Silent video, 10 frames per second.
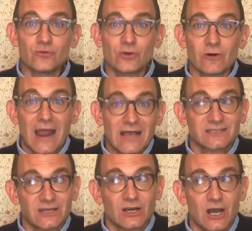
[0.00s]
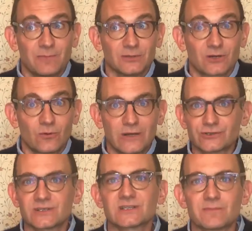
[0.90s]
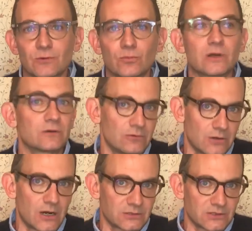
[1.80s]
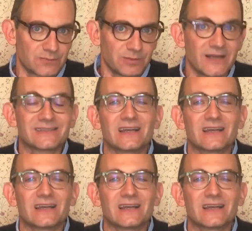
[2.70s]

you're asking a couple of questions. Number one, who got displaced?